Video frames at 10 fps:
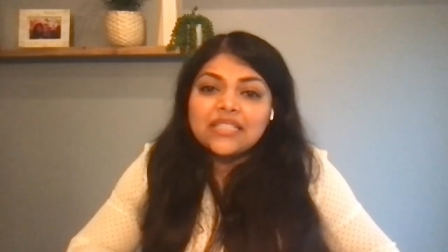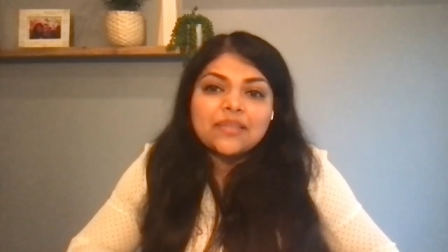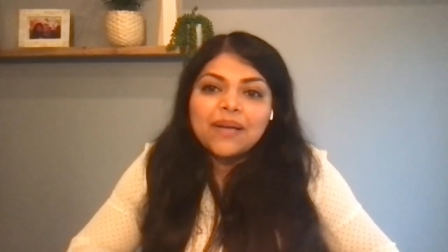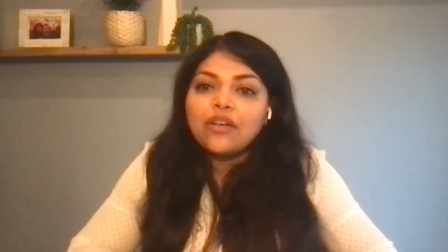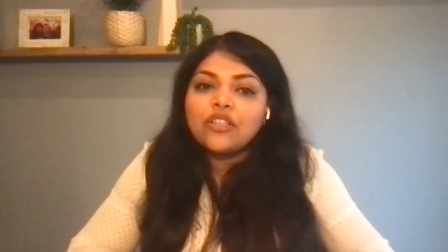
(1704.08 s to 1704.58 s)
it's
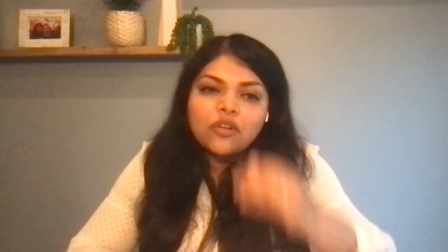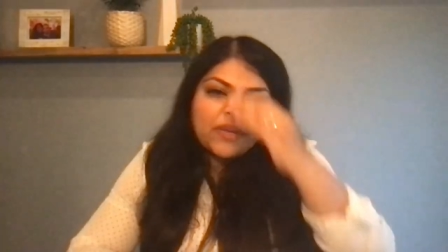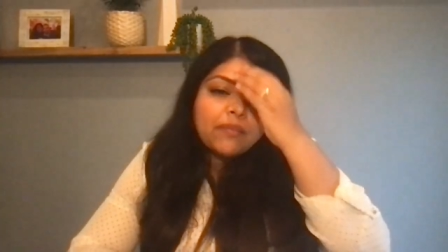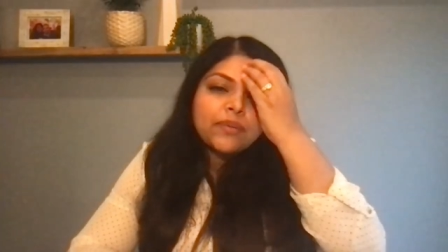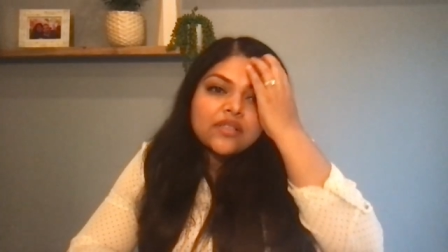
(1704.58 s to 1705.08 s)
about, being
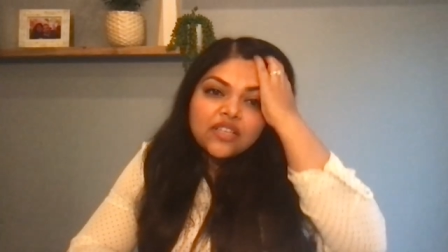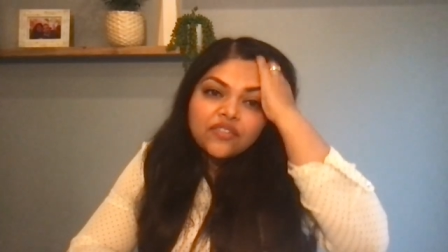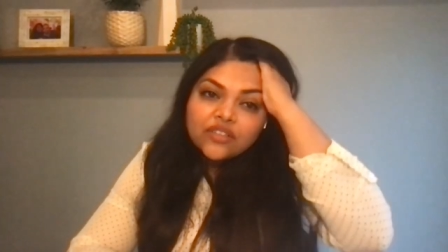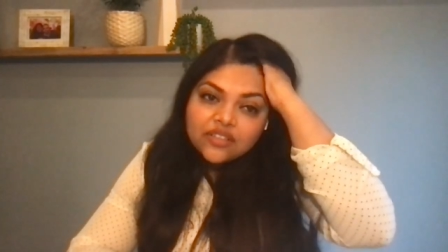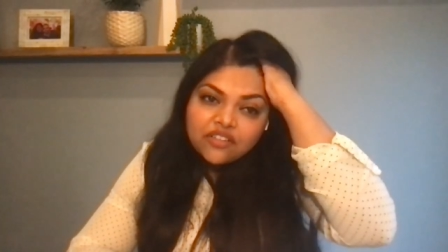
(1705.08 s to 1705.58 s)

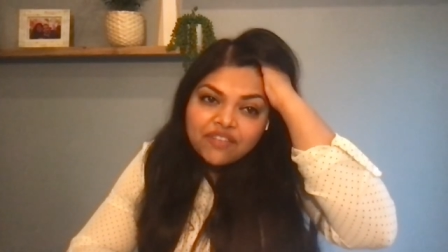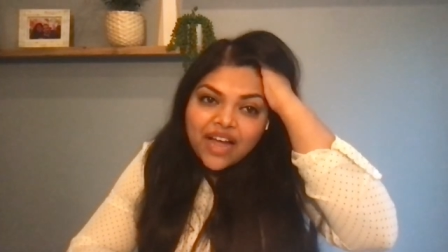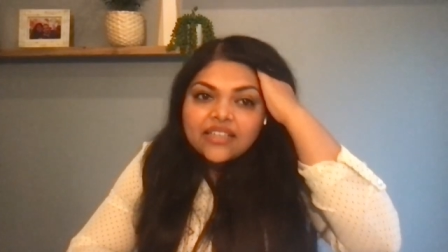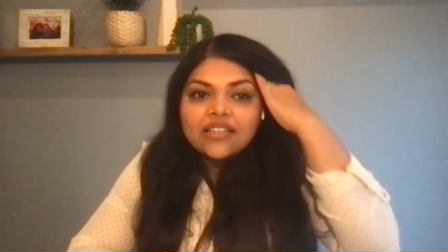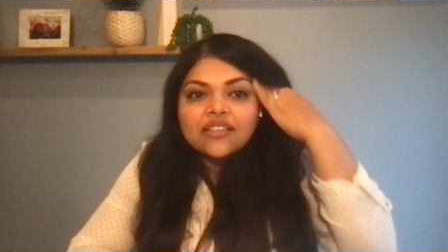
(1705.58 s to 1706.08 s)
confident and
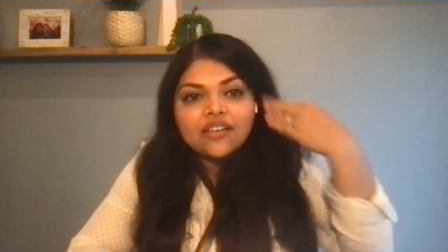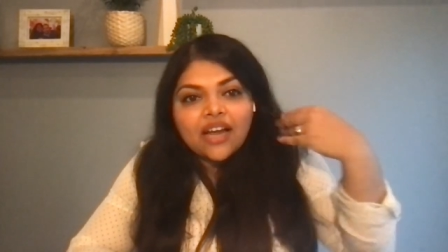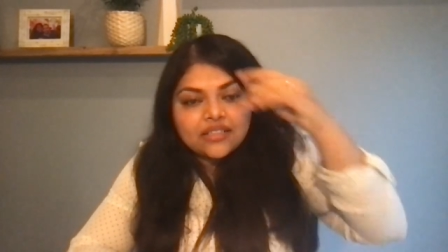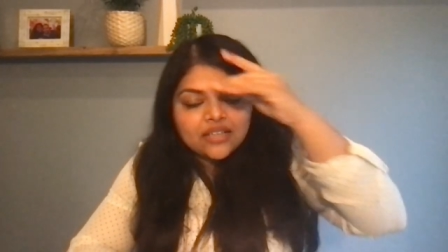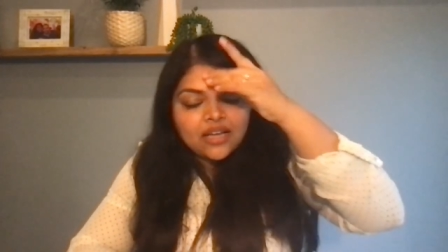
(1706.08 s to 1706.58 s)
finding the
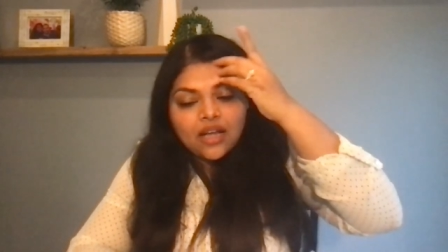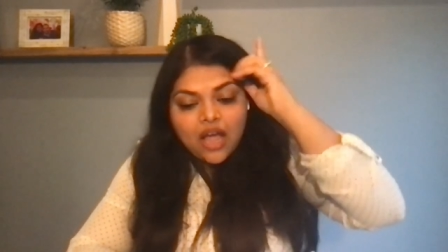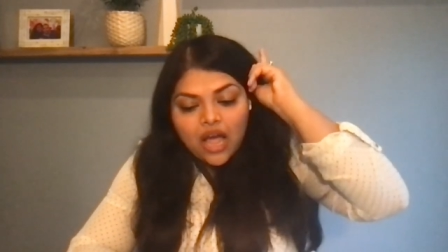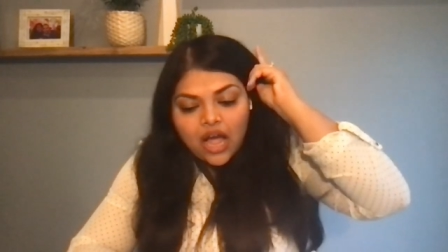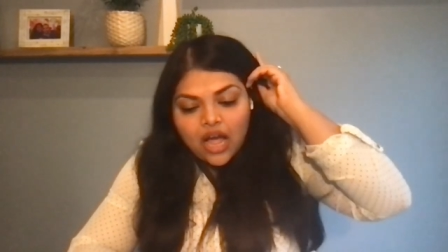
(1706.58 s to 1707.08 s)

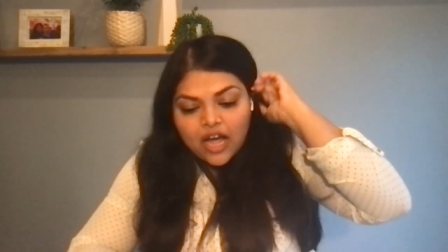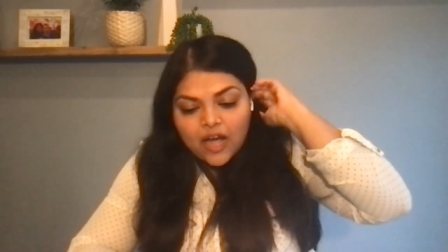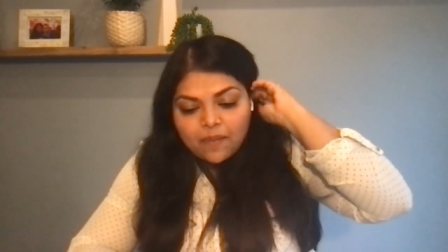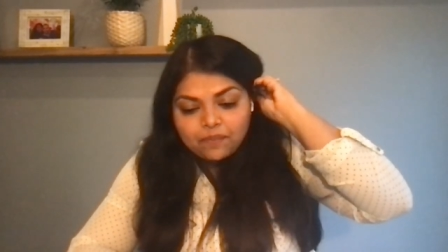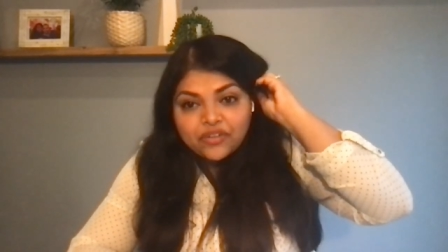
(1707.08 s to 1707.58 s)

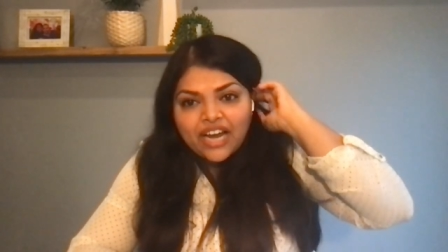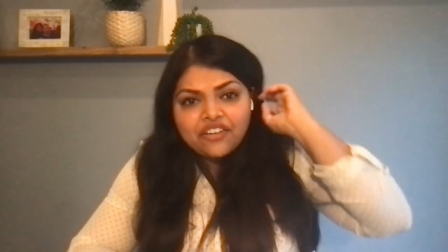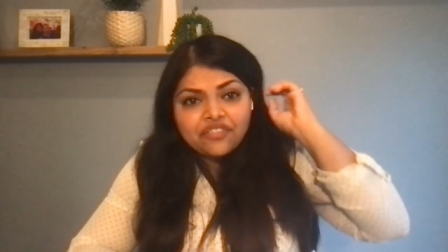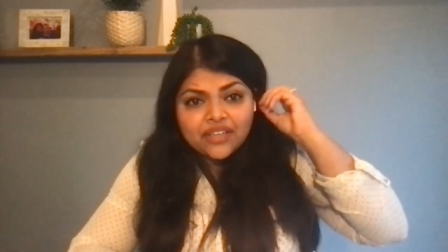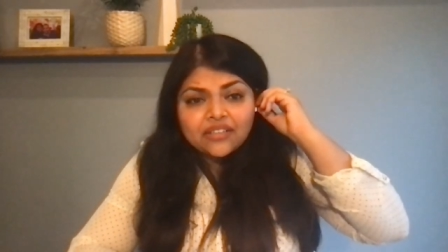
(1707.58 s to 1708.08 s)
right
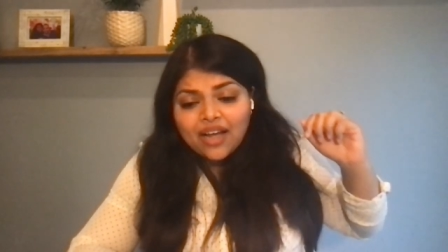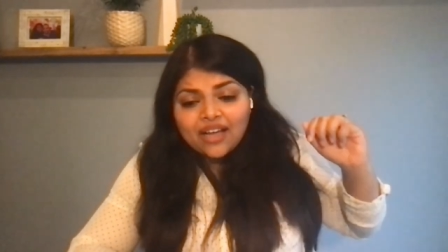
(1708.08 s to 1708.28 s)
fit.